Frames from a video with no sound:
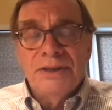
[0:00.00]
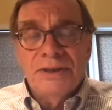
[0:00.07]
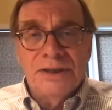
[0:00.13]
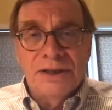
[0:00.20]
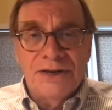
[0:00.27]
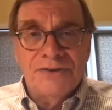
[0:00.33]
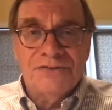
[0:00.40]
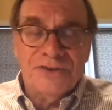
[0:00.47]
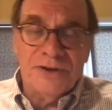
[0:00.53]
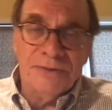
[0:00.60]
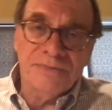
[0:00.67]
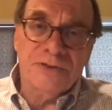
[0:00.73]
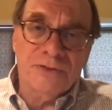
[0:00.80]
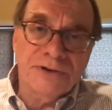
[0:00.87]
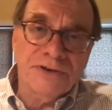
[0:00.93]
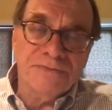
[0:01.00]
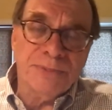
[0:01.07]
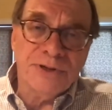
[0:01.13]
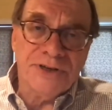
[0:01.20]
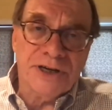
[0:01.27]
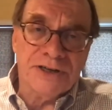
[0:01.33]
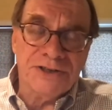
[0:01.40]
unless some sort of
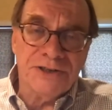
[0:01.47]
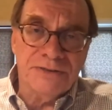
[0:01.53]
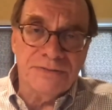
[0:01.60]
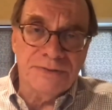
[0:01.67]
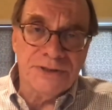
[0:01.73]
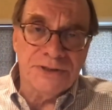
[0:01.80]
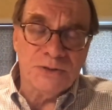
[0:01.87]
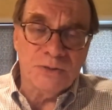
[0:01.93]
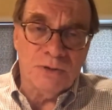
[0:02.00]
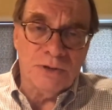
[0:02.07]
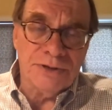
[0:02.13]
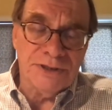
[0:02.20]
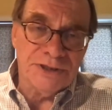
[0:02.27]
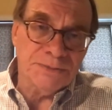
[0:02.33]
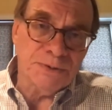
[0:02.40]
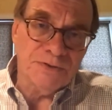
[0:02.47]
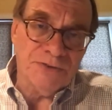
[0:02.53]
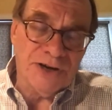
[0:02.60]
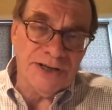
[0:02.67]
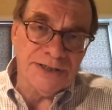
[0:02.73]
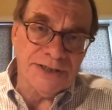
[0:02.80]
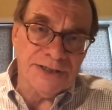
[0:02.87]
protection of this sort is
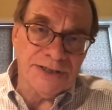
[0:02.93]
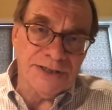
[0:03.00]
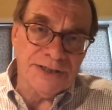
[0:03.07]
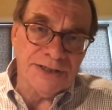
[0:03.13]
provided.